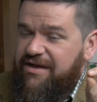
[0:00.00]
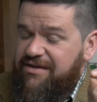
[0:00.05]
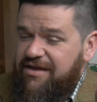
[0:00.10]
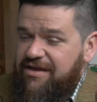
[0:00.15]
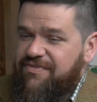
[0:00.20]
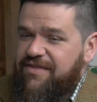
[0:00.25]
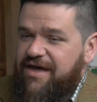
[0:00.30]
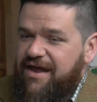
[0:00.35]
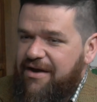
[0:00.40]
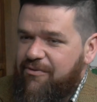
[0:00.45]

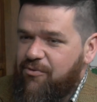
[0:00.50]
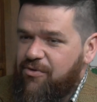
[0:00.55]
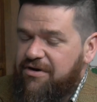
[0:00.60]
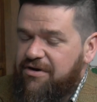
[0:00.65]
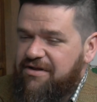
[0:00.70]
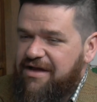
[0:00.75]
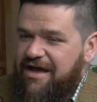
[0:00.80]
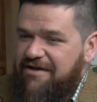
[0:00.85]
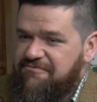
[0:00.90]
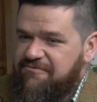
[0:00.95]
in that I
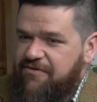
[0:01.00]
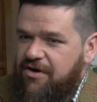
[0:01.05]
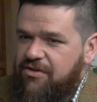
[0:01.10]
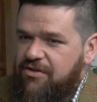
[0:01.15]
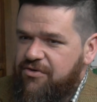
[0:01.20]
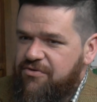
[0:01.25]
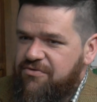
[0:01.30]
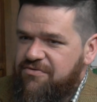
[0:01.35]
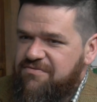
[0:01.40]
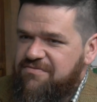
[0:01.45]
wanted I
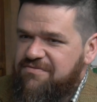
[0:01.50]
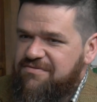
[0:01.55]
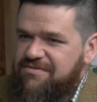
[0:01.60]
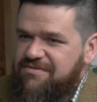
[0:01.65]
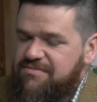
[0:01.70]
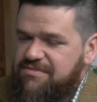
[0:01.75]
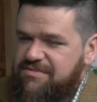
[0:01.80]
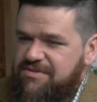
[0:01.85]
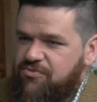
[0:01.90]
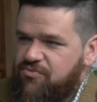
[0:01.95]
followed
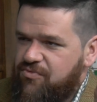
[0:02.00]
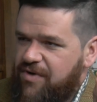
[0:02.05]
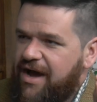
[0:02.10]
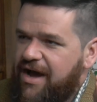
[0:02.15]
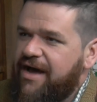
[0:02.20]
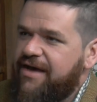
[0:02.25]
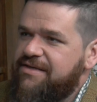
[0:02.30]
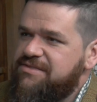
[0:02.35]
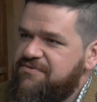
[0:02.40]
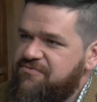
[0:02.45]
the
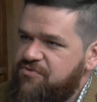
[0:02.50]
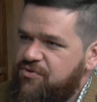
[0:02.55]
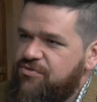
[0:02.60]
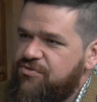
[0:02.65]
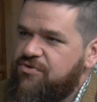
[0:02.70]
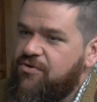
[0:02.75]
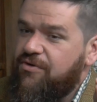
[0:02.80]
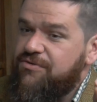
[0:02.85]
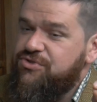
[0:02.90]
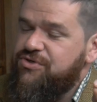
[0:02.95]
rise of
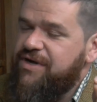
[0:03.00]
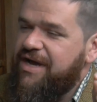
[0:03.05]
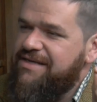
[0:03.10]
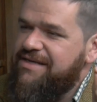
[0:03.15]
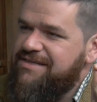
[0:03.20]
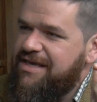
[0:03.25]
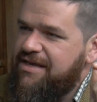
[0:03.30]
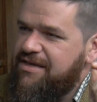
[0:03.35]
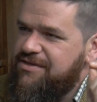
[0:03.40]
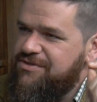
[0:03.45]
youth culture
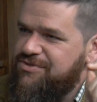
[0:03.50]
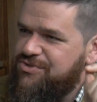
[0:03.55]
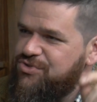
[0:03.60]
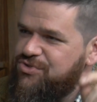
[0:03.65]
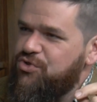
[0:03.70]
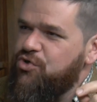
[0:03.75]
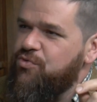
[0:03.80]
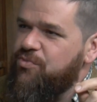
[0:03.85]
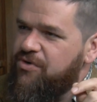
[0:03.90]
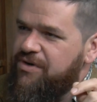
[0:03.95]
as a
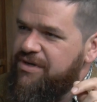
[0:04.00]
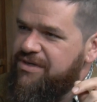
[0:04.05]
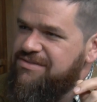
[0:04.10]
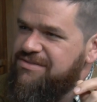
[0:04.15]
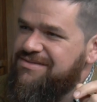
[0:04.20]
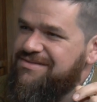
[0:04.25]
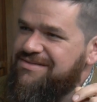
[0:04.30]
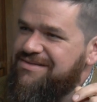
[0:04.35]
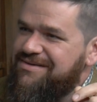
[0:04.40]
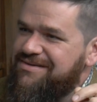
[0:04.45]

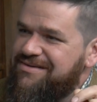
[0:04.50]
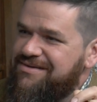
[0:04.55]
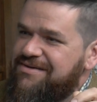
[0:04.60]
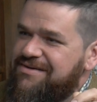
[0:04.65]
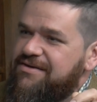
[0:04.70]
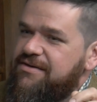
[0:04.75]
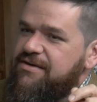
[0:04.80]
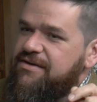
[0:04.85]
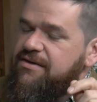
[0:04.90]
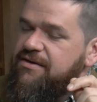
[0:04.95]
consumerist.
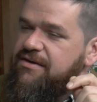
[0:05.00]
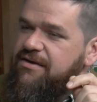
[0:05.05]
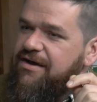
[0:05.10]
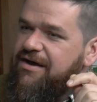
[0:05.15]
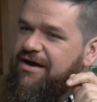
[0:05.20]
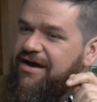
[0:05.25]
Yeah, yeah.